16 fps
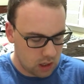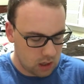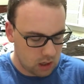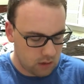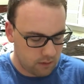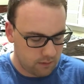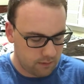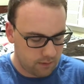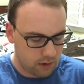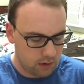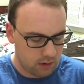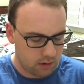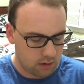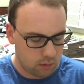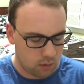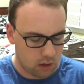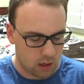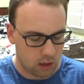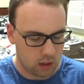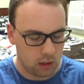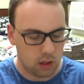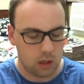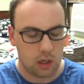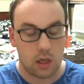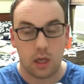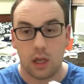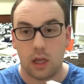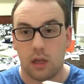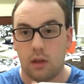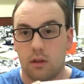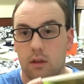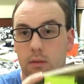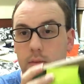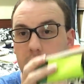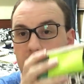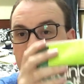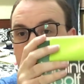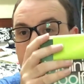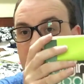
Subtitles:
The first one is Mrs.